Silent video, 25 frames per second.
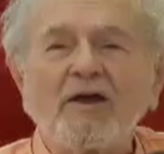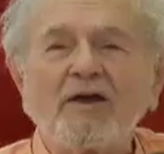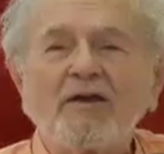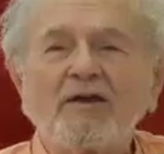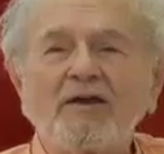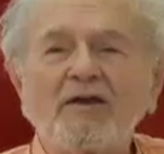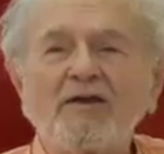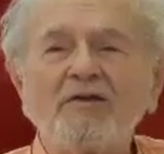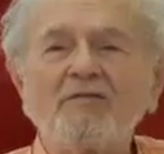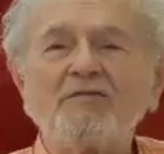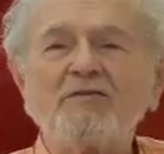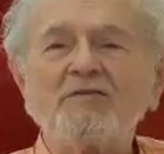I
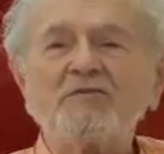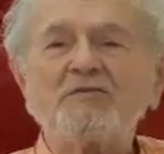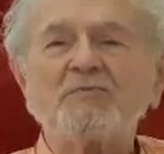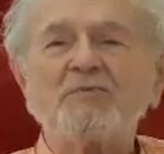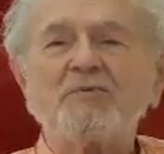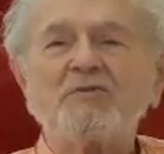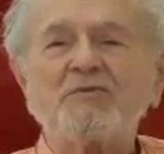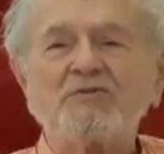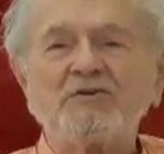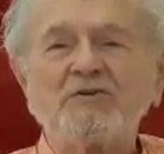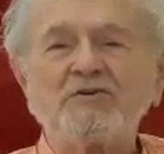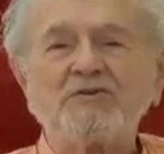give his
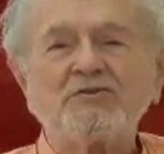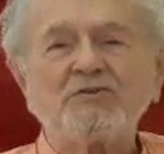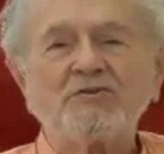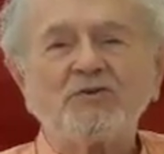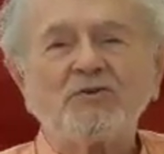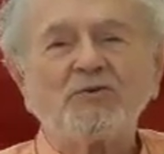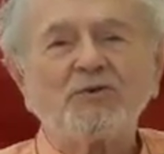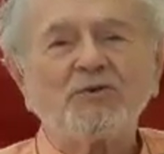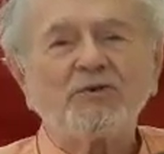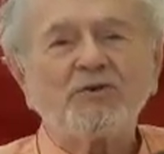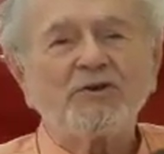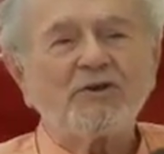
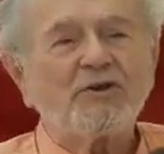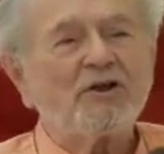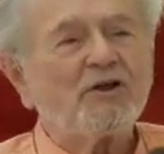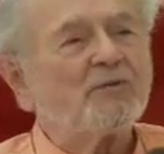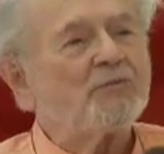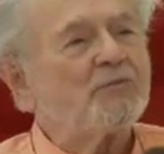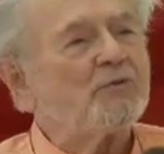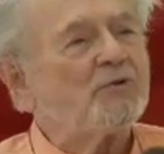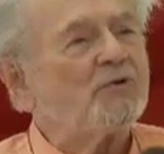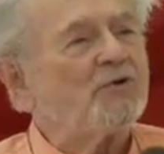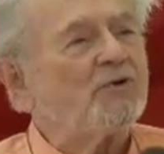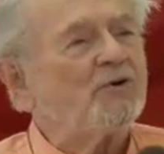position only to
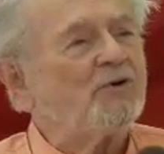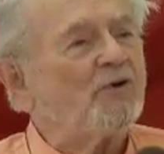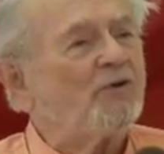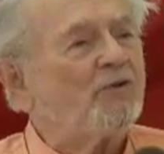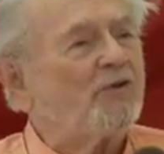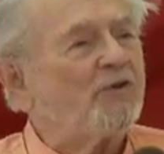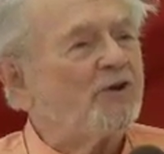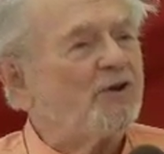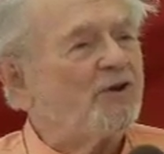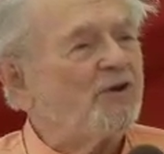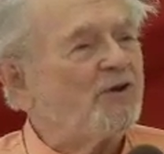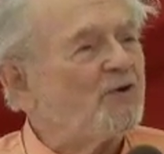help you to know
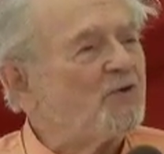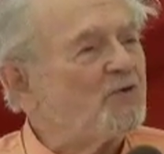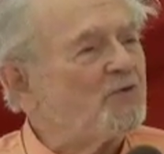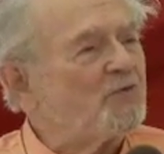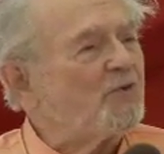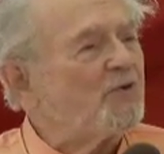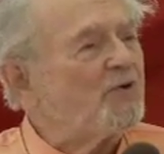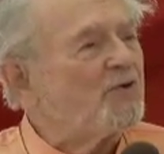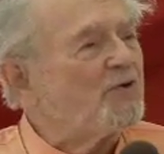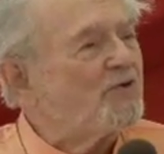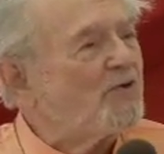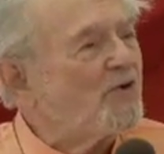that he
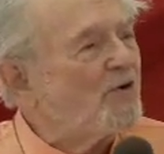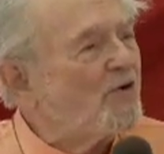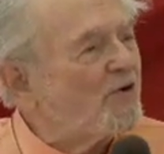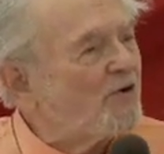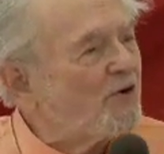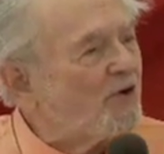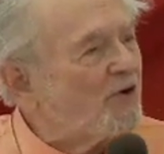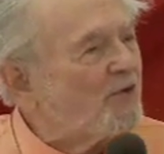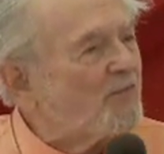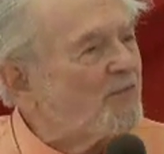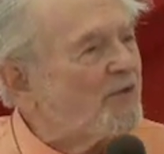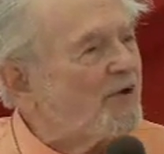knows what he's
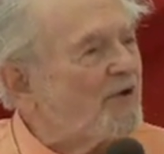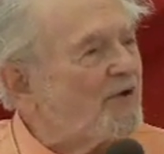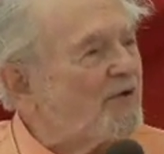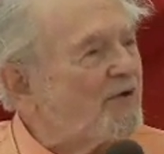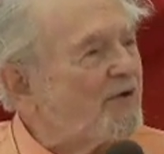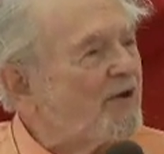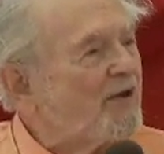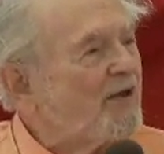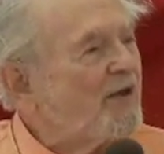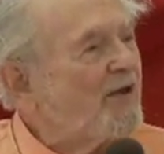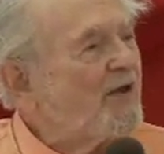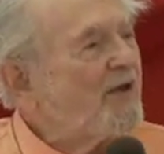talking
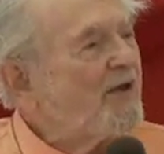about.